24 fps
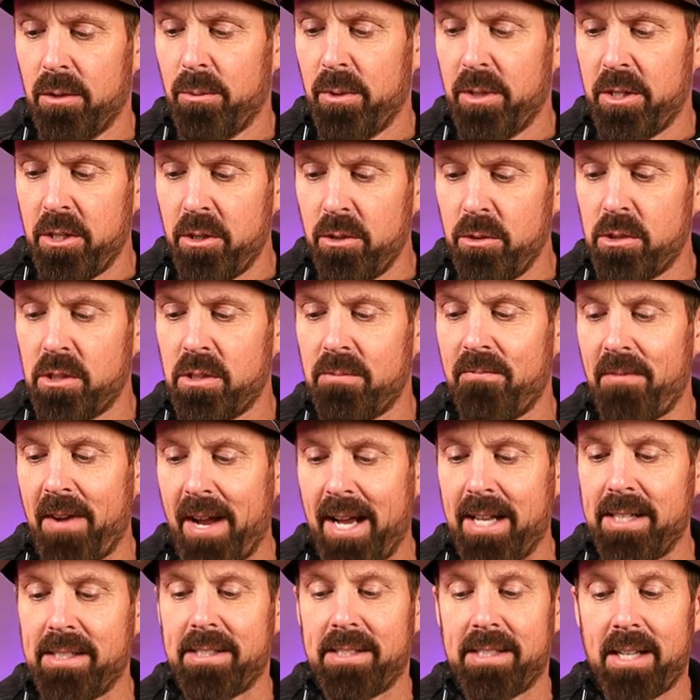reduced
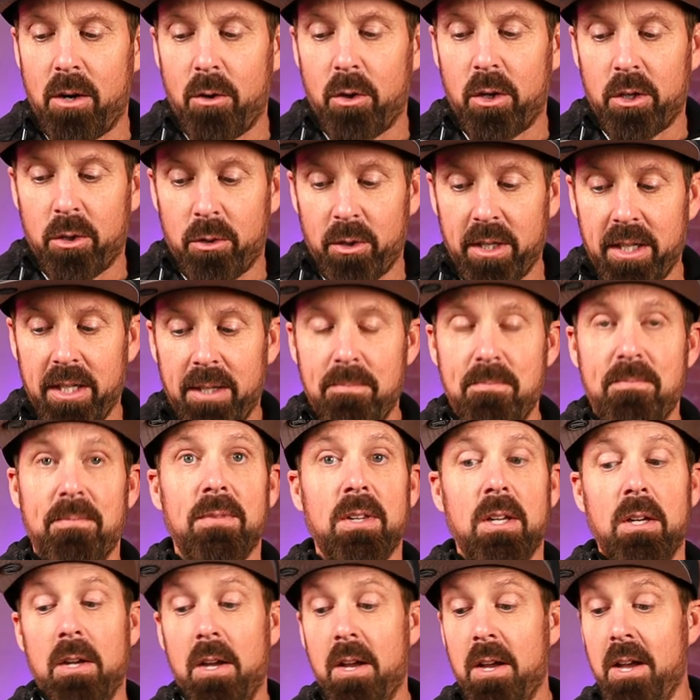fat sour cream,
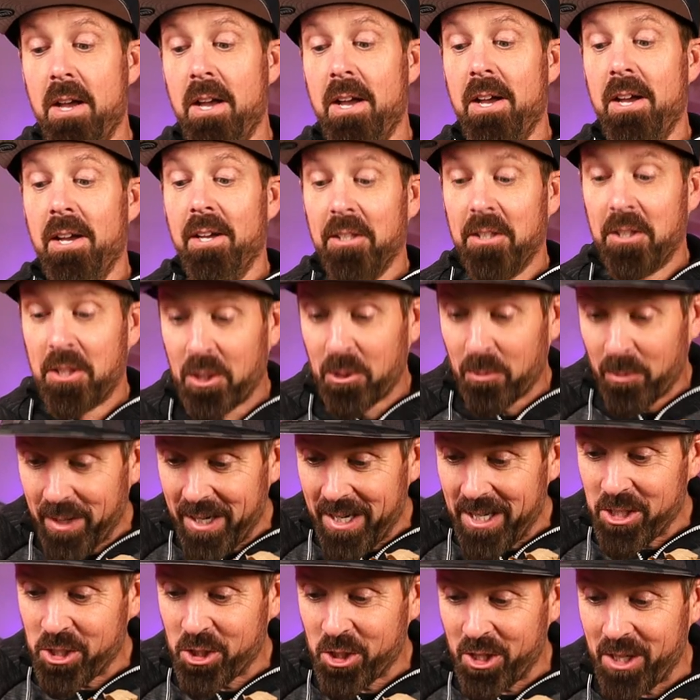
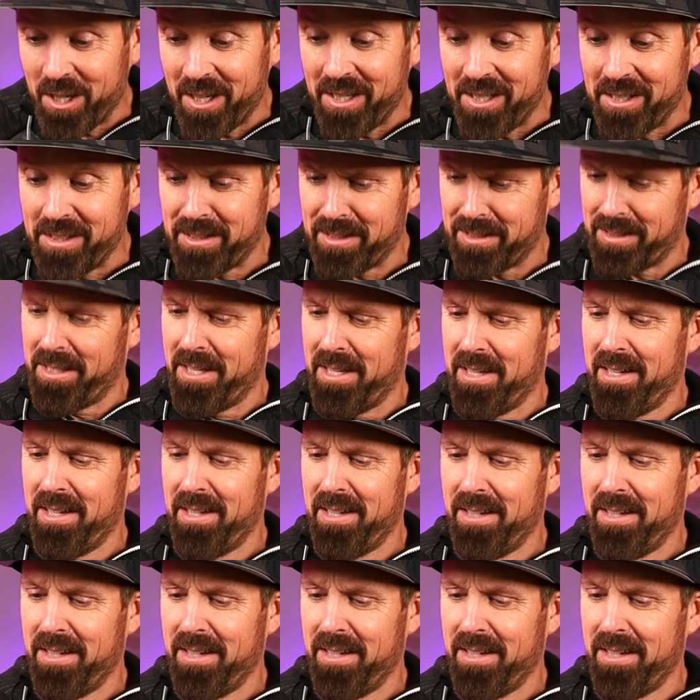three cheese